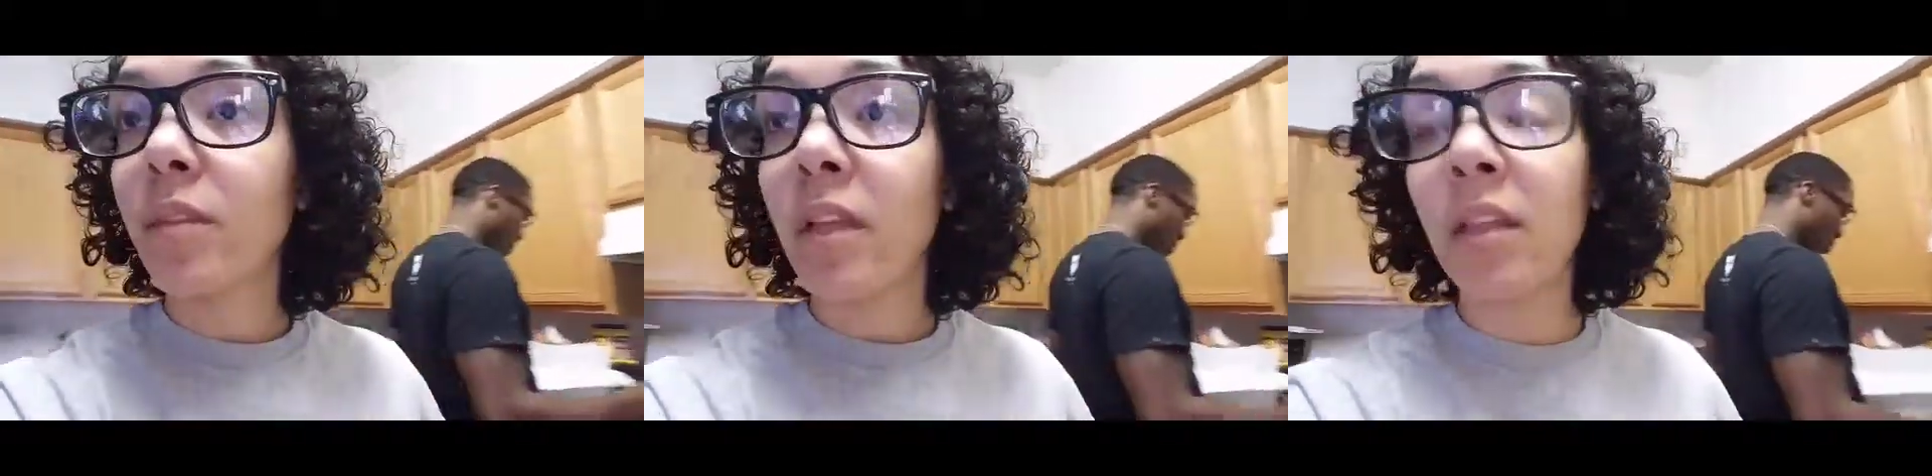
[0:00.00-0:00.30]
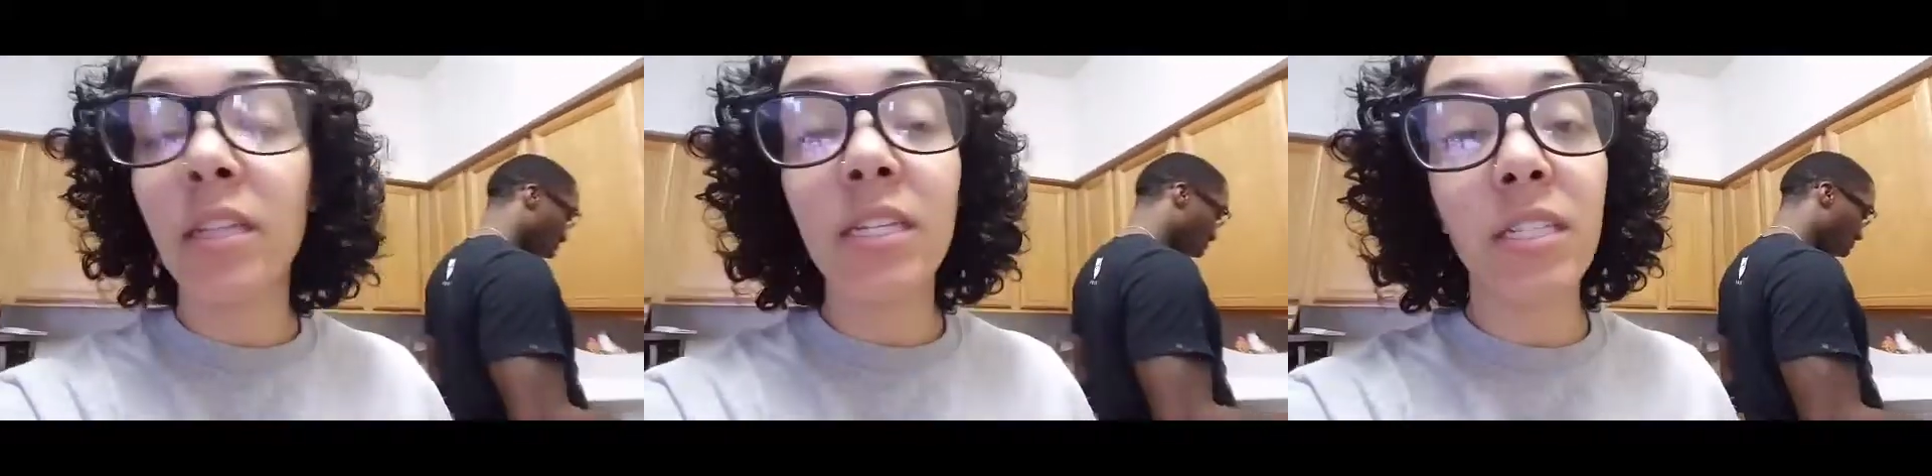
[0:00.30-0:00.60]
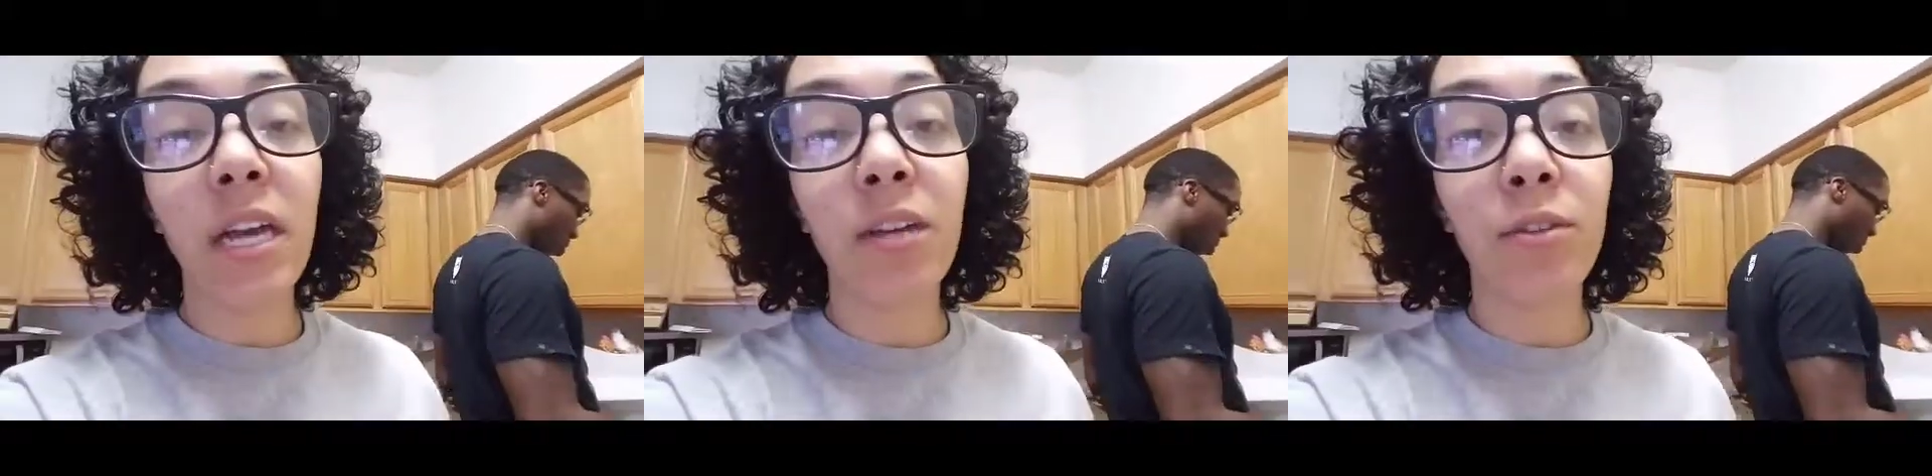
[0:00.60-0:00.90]
At least
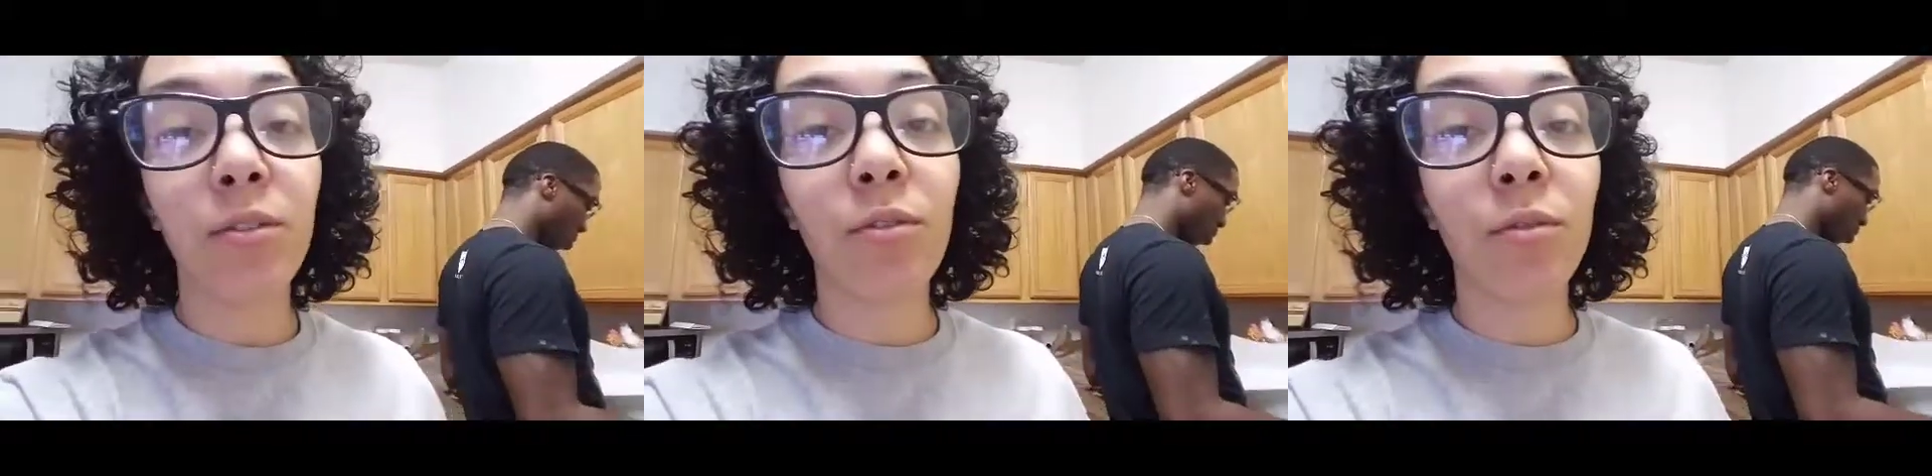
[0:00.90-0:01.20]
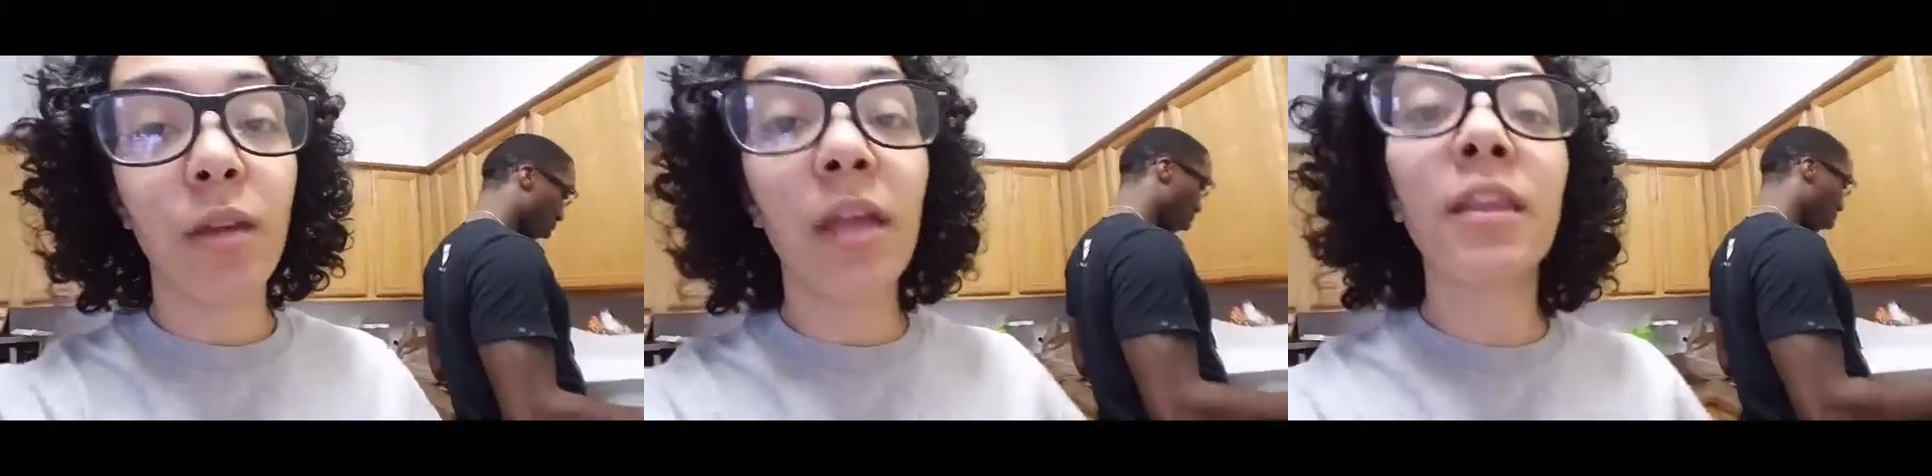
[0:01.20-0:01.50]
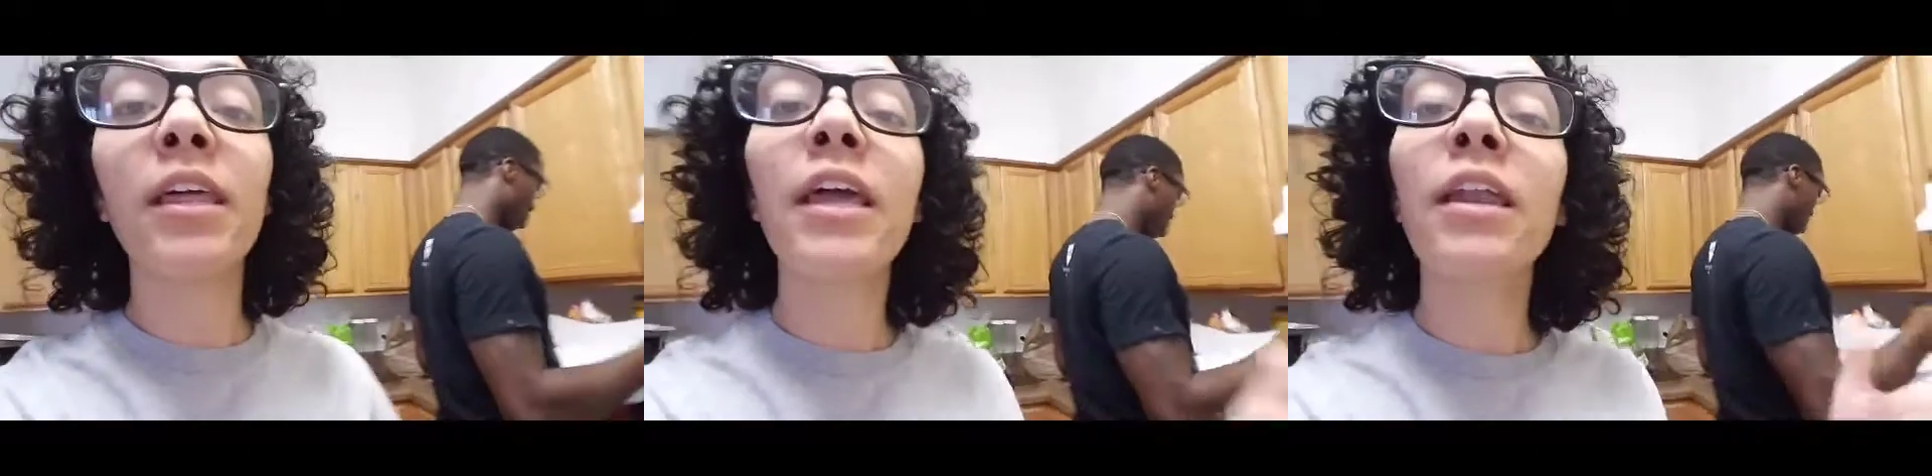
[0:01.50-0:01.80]
I do.
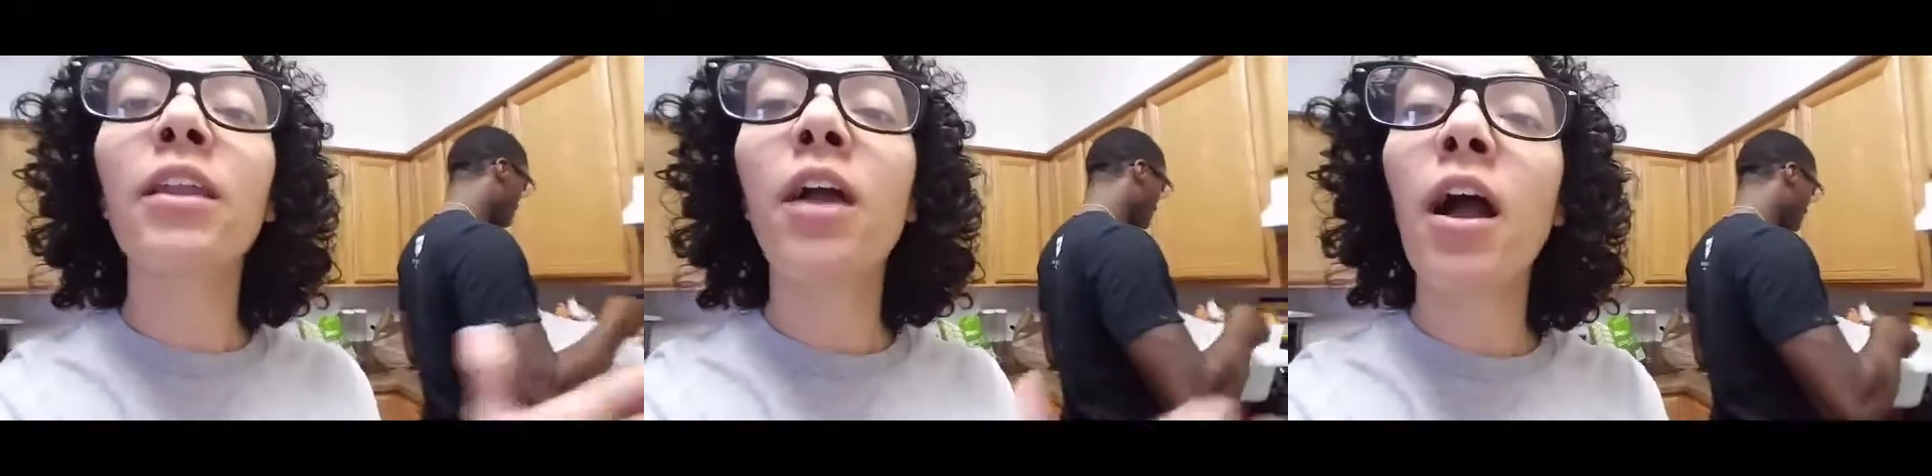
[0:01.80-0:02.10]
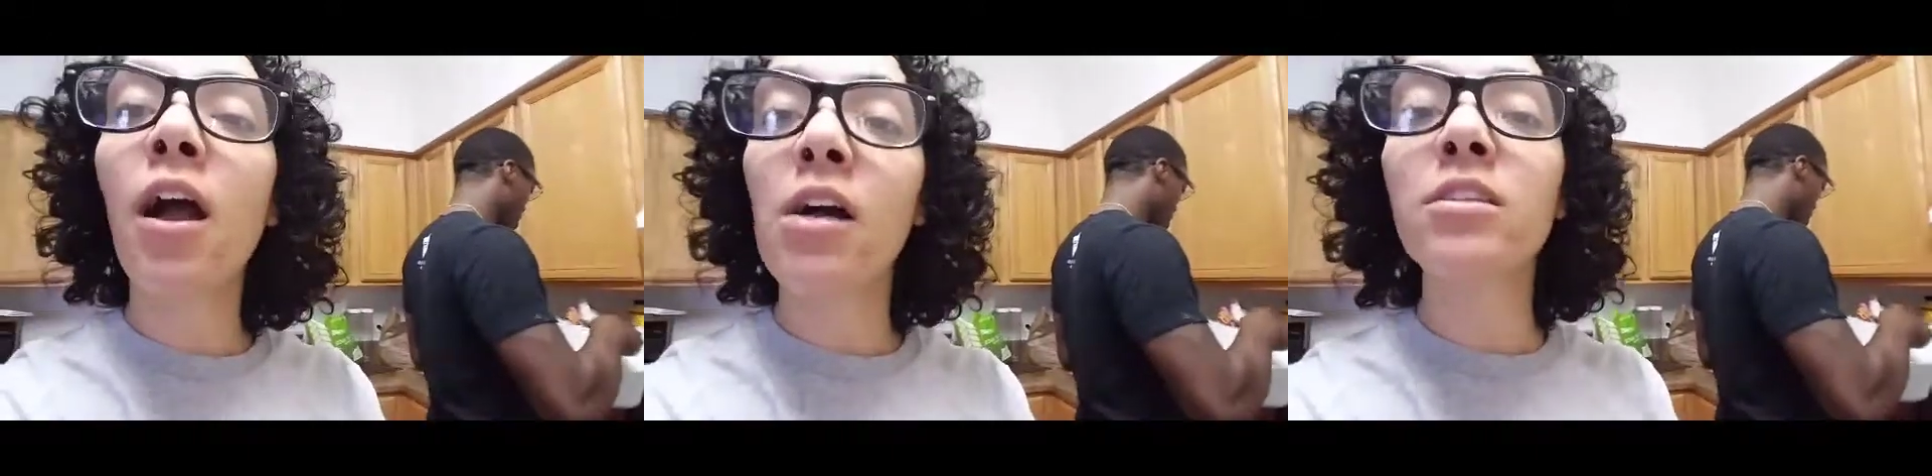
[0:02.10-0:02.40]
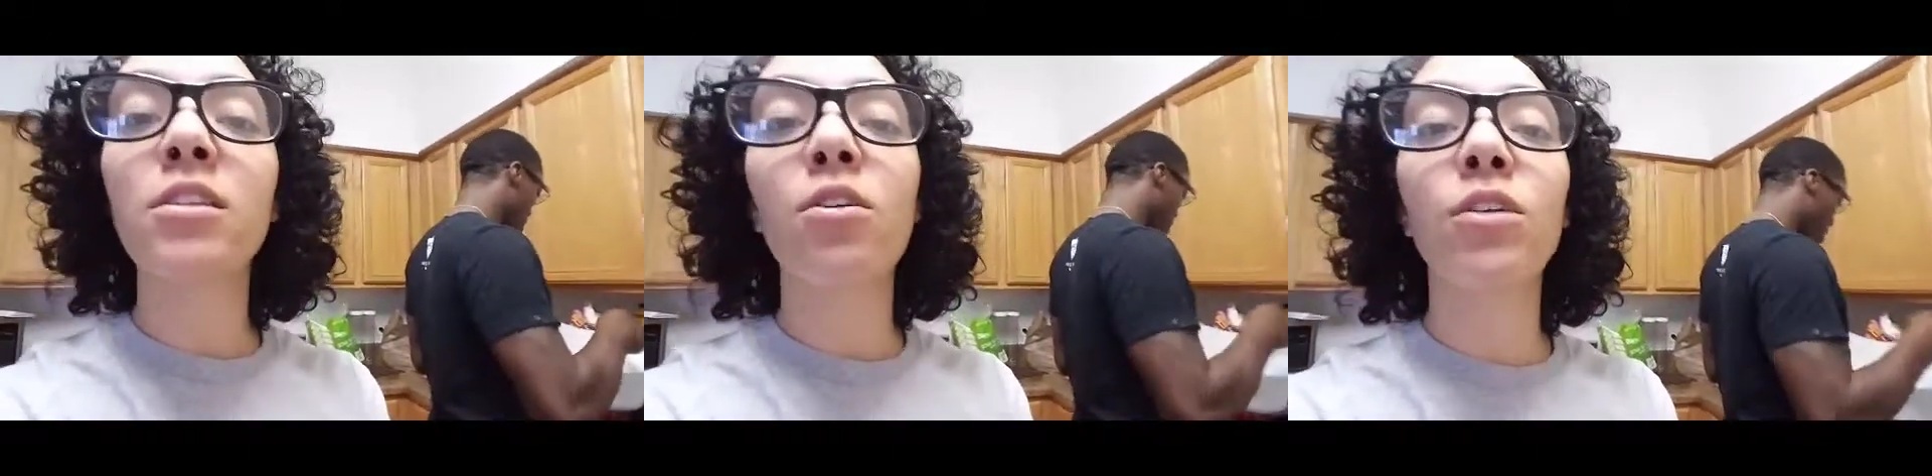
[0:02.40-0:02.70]
And then y'all
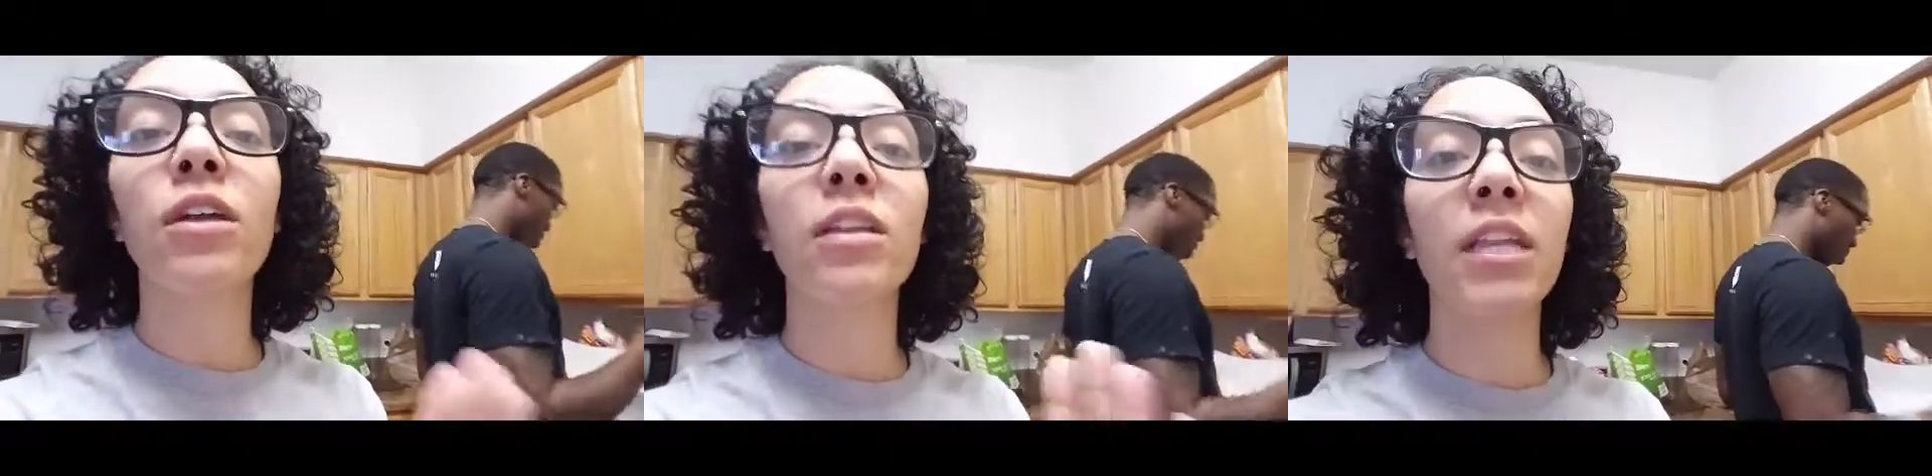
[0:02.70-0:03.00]
also can